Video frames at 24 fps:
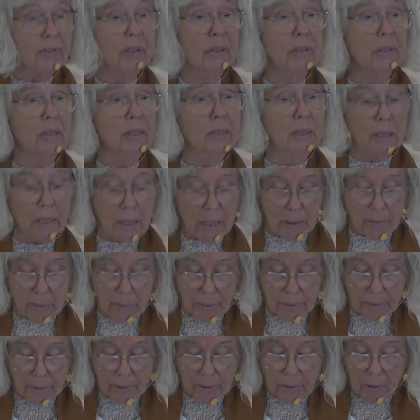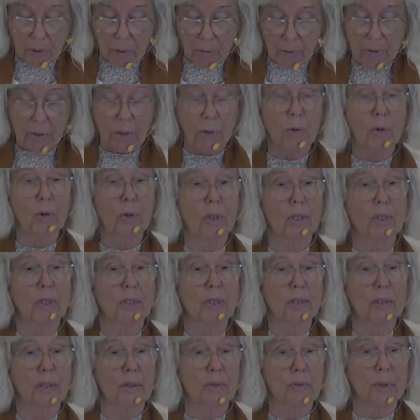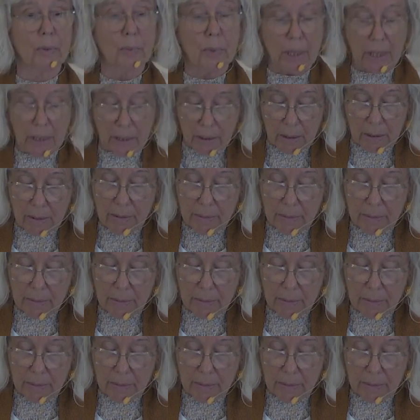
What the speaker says: sleep over the course of the week.